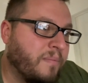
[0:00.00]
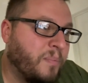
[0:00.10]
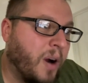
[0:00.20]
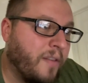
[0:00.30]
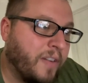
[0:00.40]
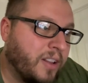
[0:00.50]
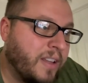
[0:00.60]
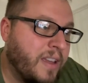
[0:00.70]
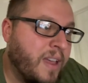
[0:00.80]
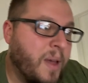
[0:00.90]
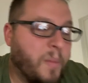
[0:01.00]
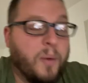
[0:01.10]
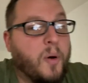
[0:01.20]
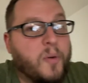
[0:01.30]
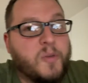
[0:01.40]
perfectly, but
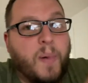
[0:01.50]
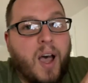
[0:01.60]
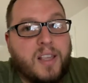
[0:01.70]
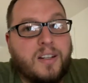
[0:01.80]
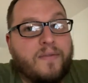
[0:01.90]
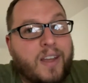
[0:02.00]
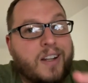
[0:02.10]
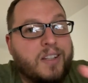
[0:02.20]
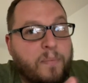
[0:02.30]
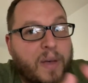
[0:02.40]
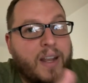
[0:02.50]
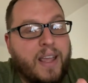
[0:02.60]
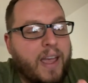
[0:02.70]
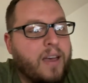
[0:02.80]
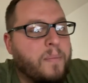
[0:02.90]
I'm almost positive that is a bed
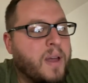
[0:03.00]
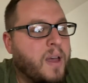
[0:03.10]
cam,